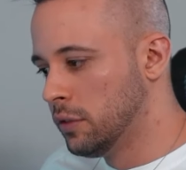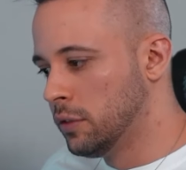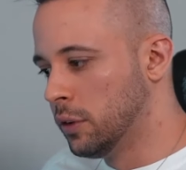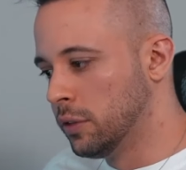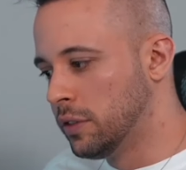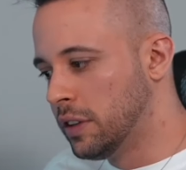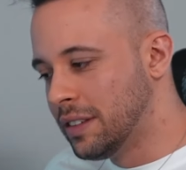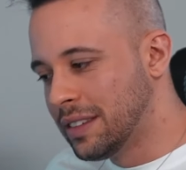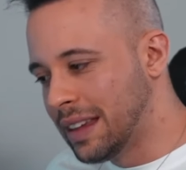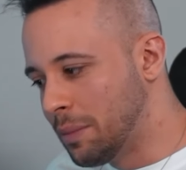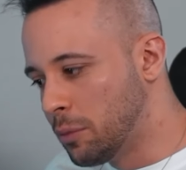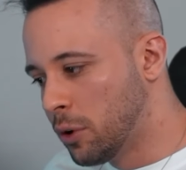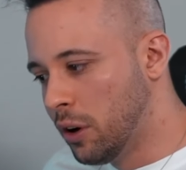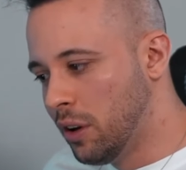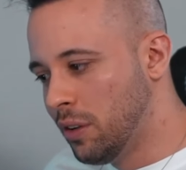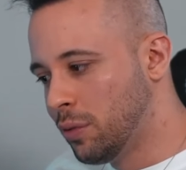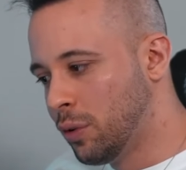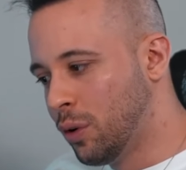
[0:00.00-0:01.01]
So since I'm
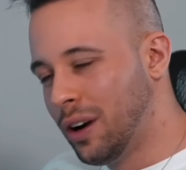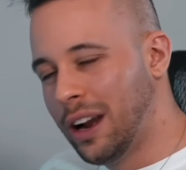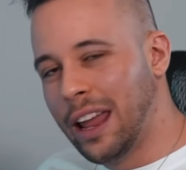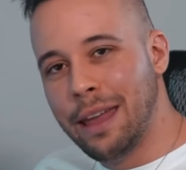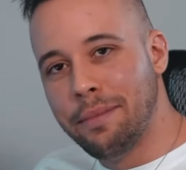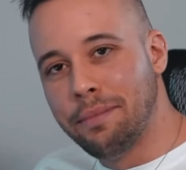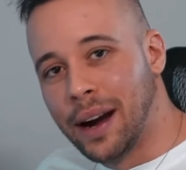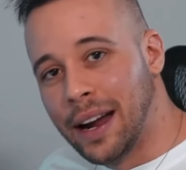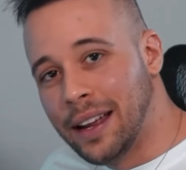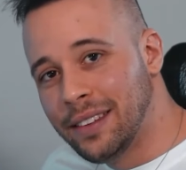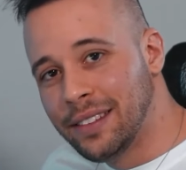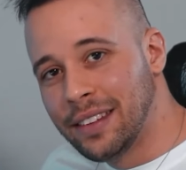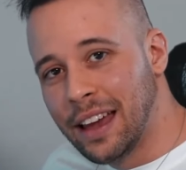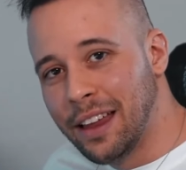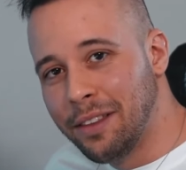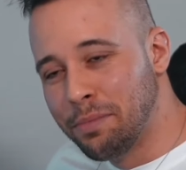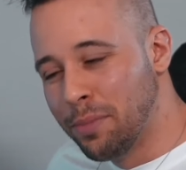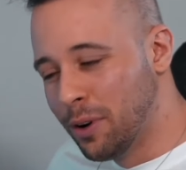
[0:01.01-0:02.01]
going for a
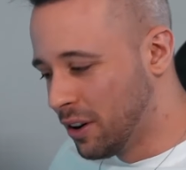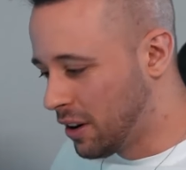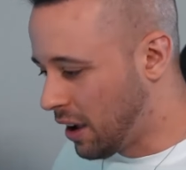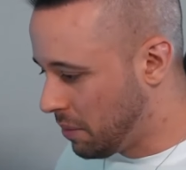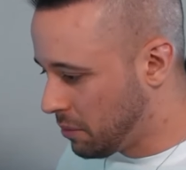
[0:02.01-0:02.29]
mindset book,